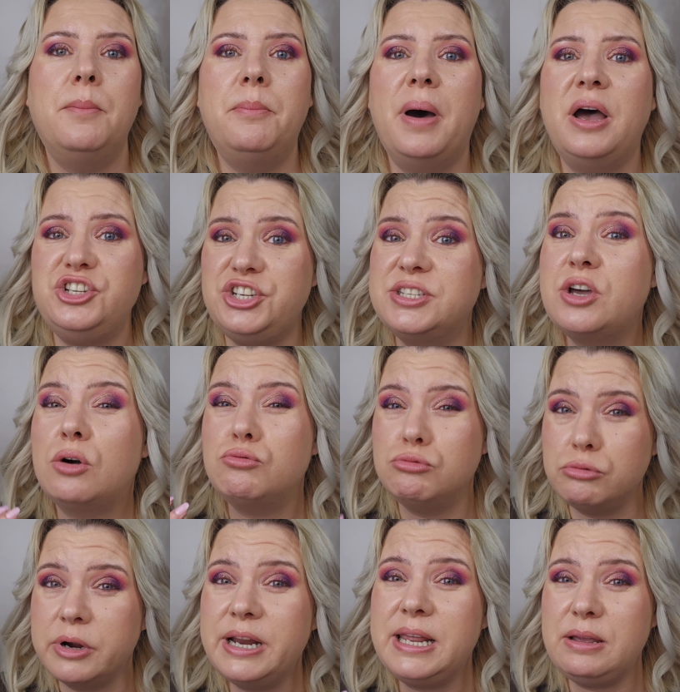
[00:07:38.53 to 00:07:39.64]
but she's got
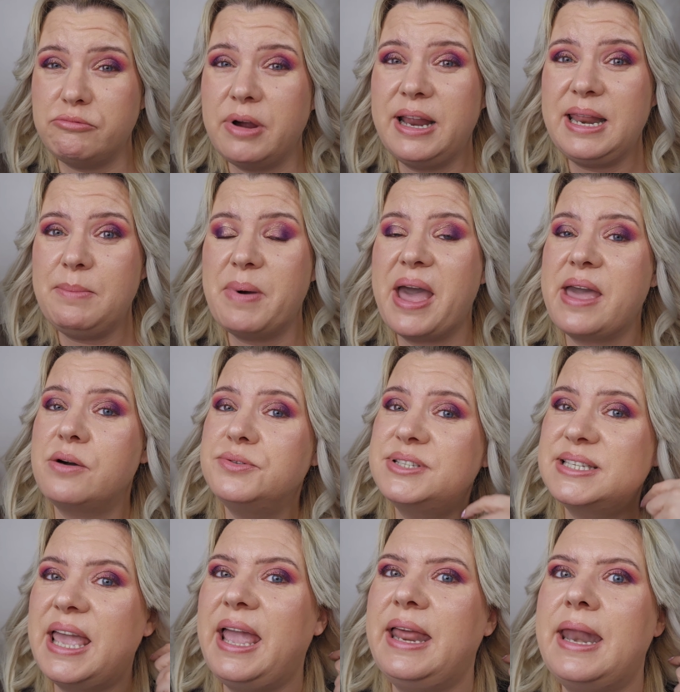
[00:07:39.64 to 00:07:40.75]
really really pale
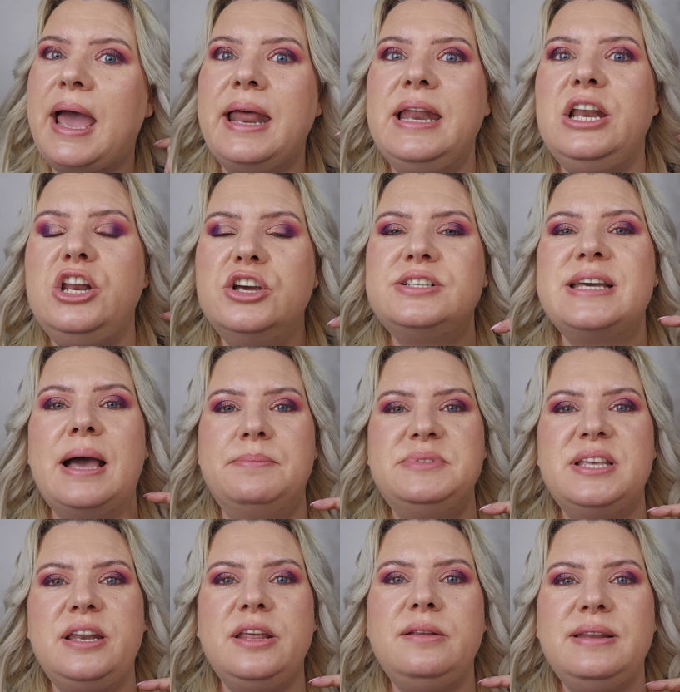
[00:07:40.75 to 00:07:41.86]
skin and it looked
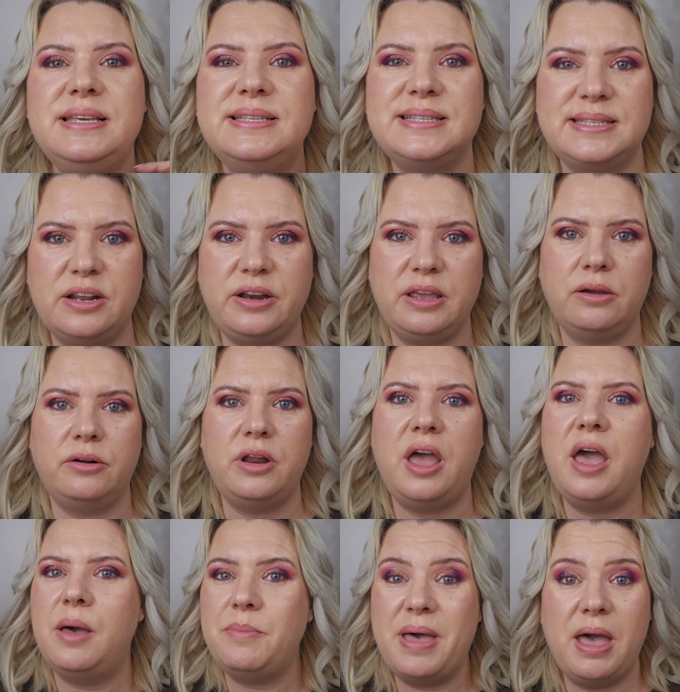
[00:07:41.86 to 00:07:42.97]
absolutely stunning on
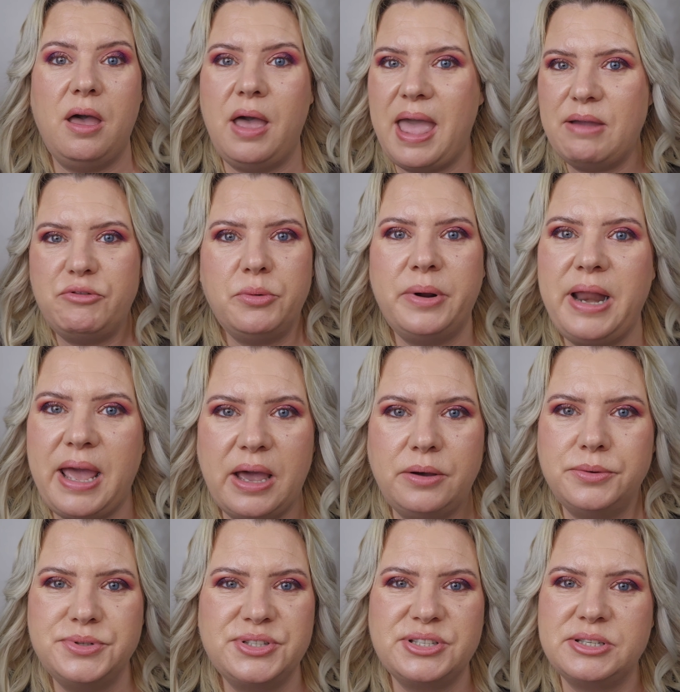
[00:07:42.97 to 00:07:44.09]
her but everyone
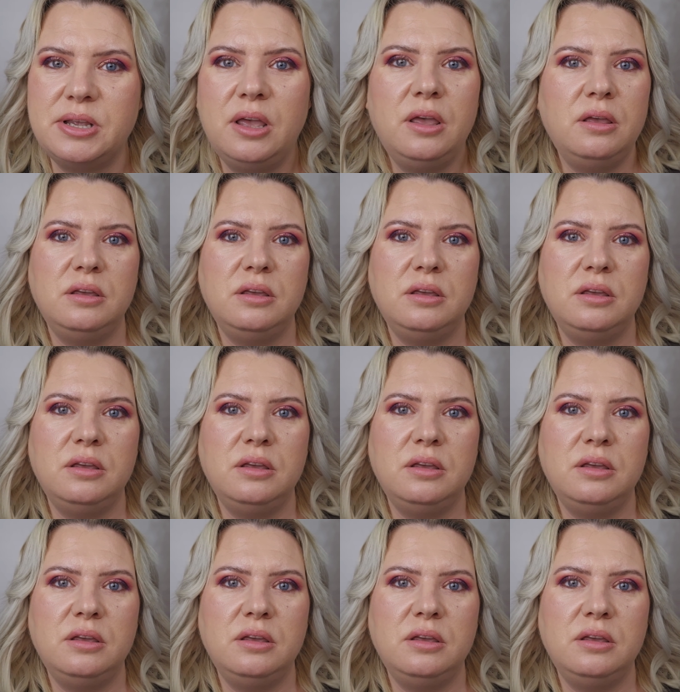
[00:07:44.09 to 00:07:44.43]
else